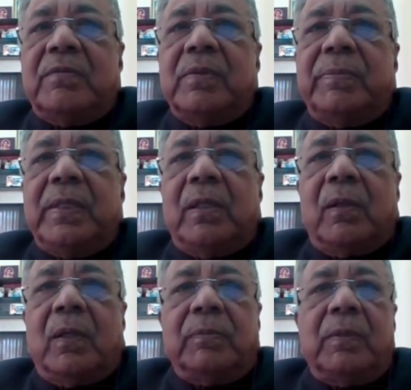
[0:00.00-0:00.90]
will be the
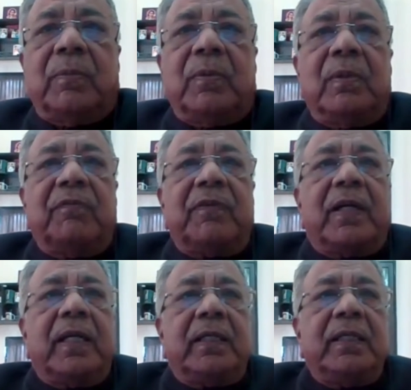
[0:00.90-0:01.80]
normal mode of
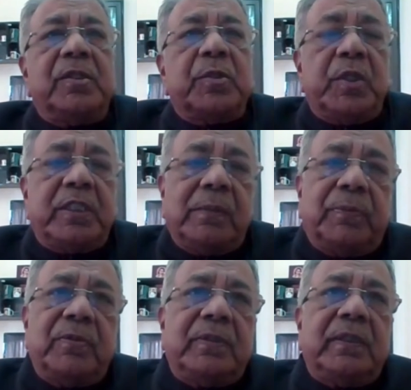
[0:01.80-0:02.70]
conducting judicial
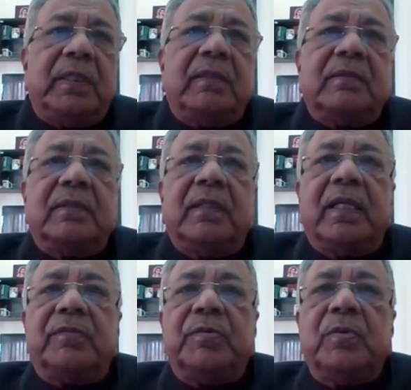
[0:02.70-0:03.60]
proceedings in the
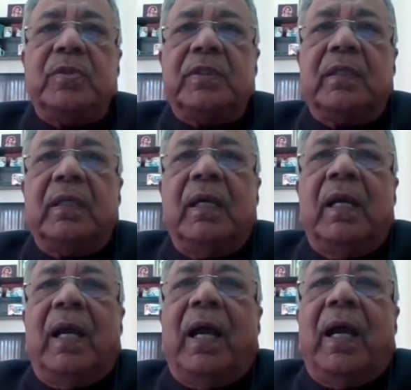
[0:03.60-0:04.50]
next future.
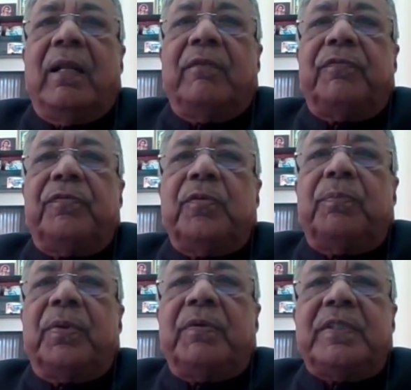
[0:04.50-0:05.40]
And if few
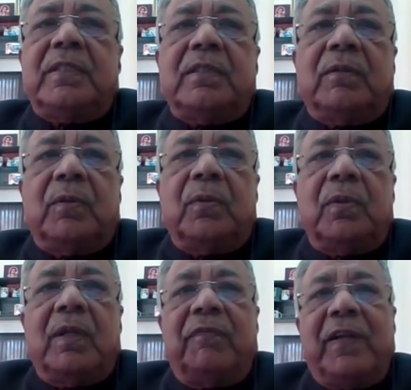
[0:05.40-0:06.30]
provisions of the
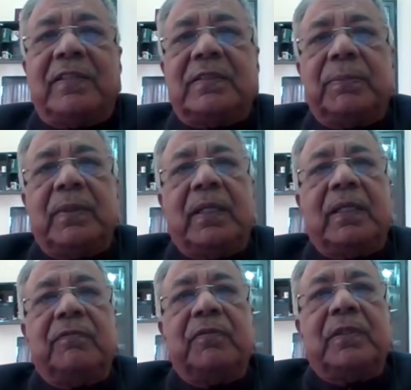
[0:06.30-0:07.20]
code are flexible
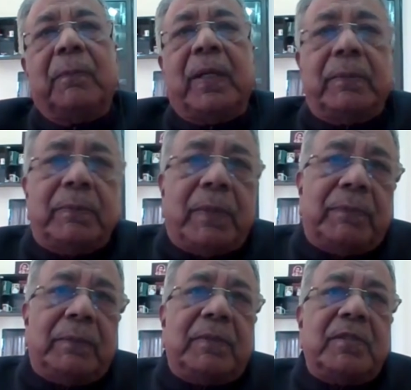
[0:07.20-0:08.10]
enough with the minimum
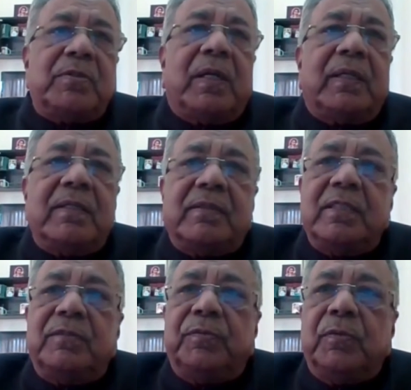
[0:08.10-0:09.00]
amendments to address
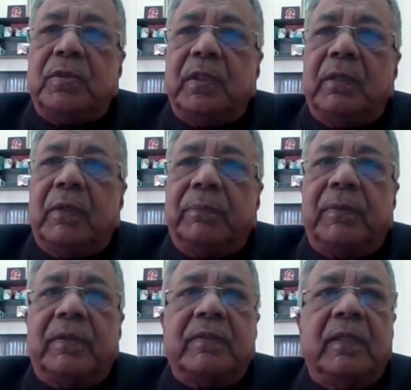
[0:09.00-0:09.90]
these future
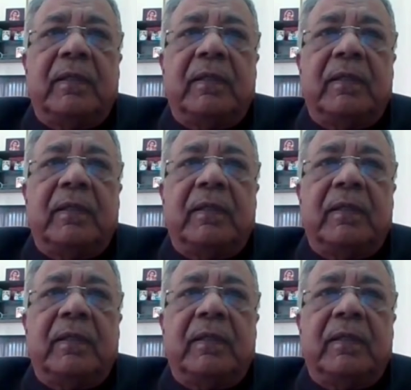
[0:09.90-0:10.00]
developments.